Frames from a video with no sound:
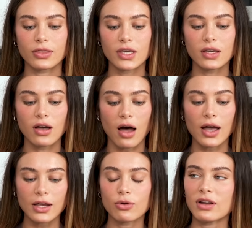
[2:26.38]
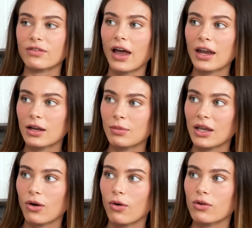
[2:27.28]
the guy who invited
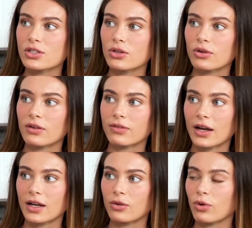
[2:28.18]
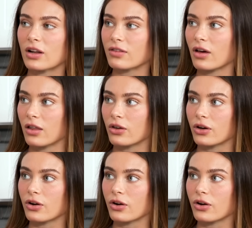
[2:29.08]
me also invited one of the other